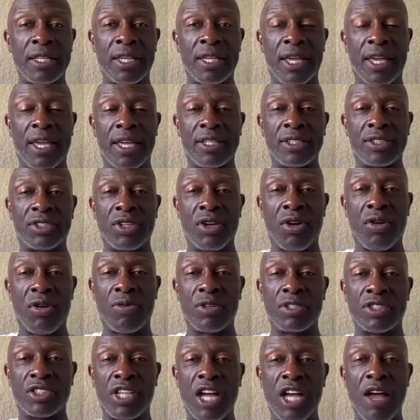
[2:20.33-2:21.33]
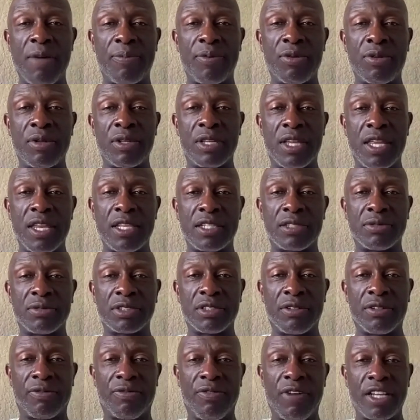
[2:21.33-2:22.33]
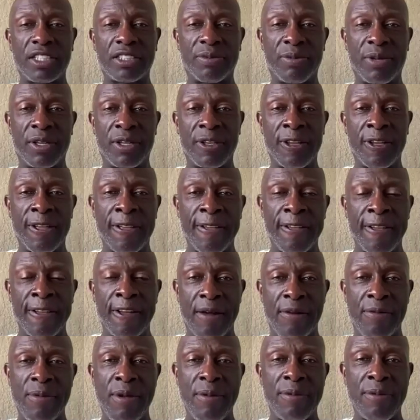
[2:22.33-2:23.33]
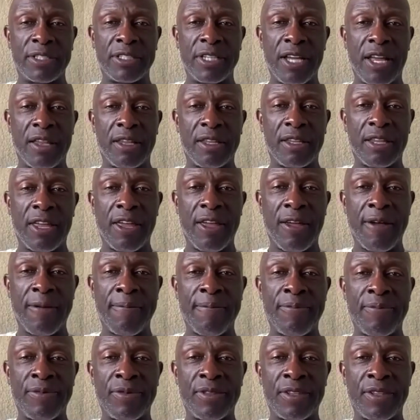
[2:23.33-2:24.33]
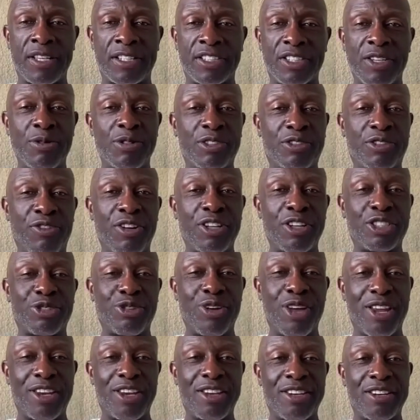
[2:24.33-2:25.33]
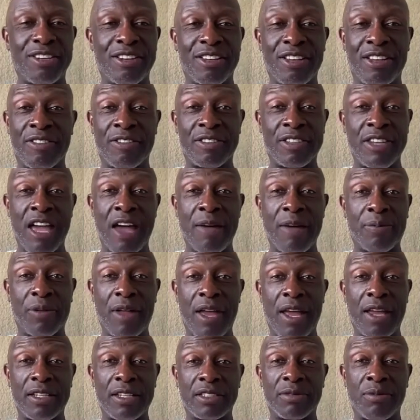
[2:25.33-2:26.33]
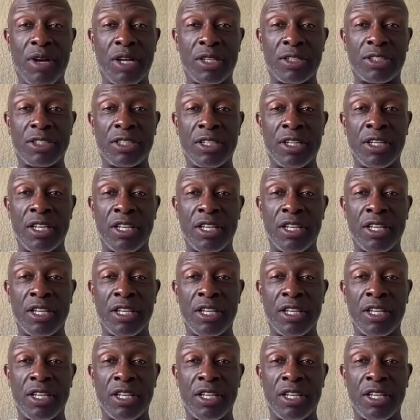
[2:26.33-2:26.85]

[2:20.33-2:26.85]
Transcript: And so when John Poulikitis was a freshman, I remember telling him, because he was frustrated of not playing as much,